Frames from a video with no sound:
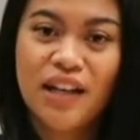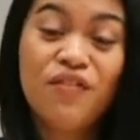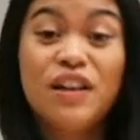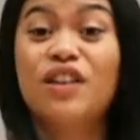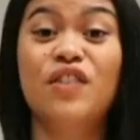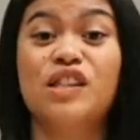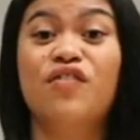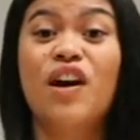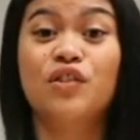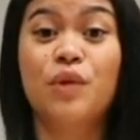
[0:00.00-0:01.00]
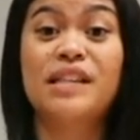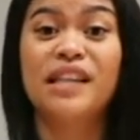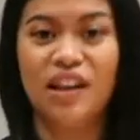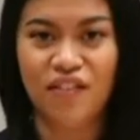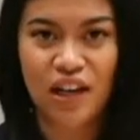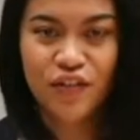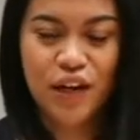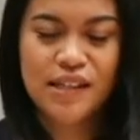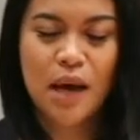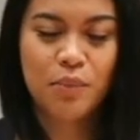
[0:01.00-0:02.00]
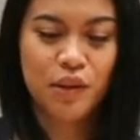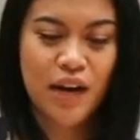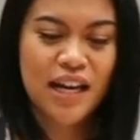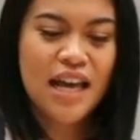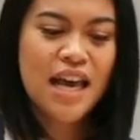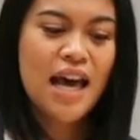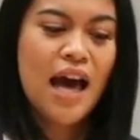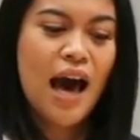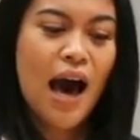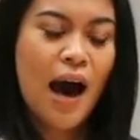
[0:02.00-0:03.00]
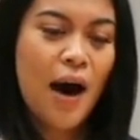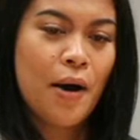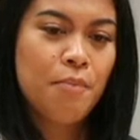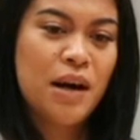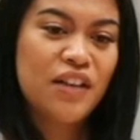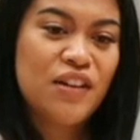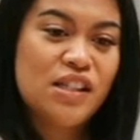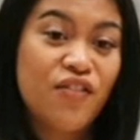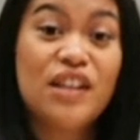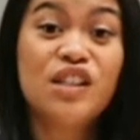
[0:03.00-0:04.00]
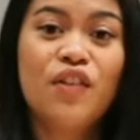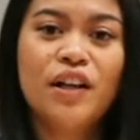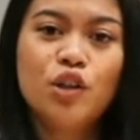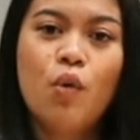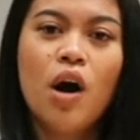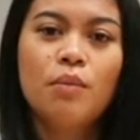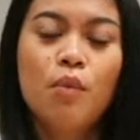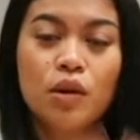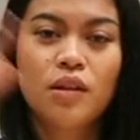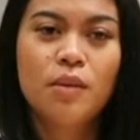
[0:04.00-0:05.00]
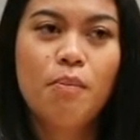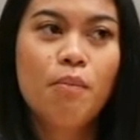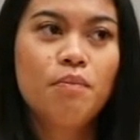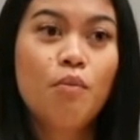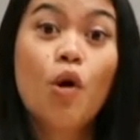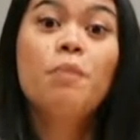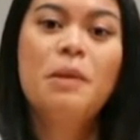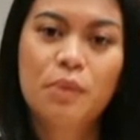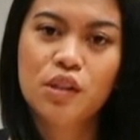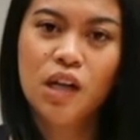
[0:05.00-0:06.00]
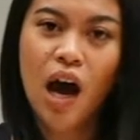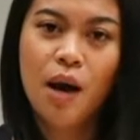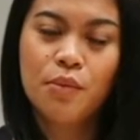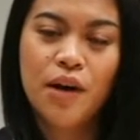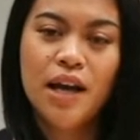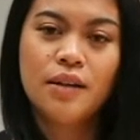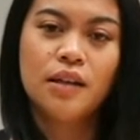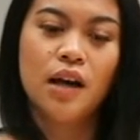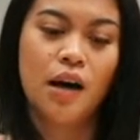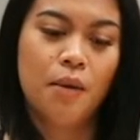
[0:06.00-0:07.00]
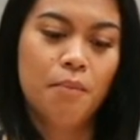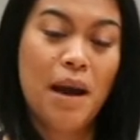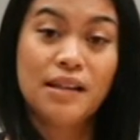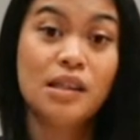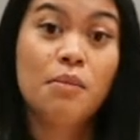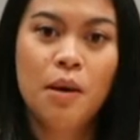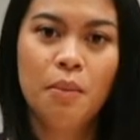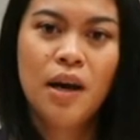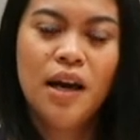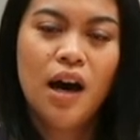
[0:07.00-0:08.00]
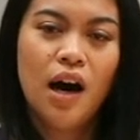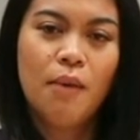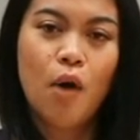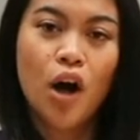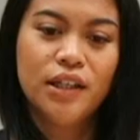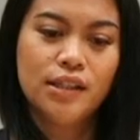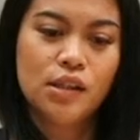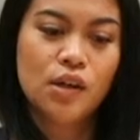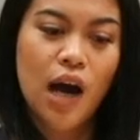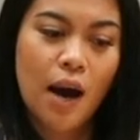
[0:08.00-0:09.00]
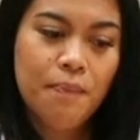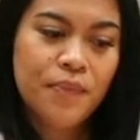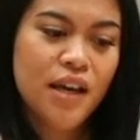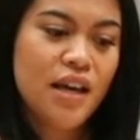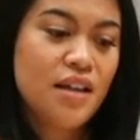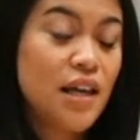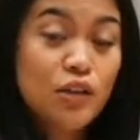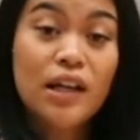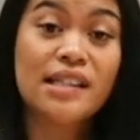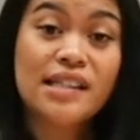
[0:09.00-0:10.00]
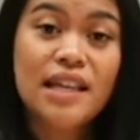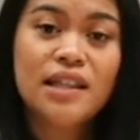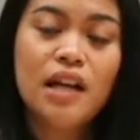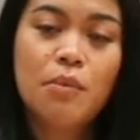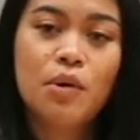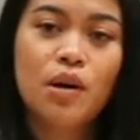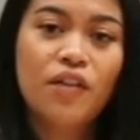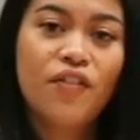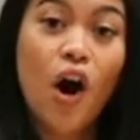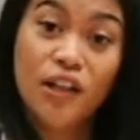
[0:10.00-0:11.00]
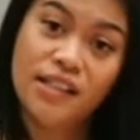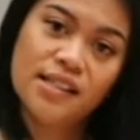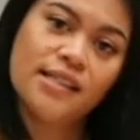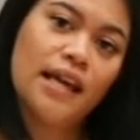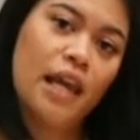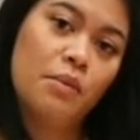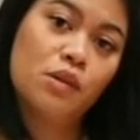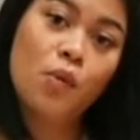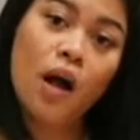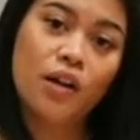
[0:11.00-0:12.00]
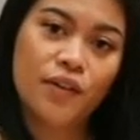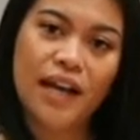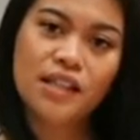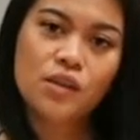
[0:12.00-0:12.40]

If it's a fundraising event, for example, right? But if it's a festival and you want more people to come, right? Maximum audience to come, then you can state the number of audiences that came as well, right?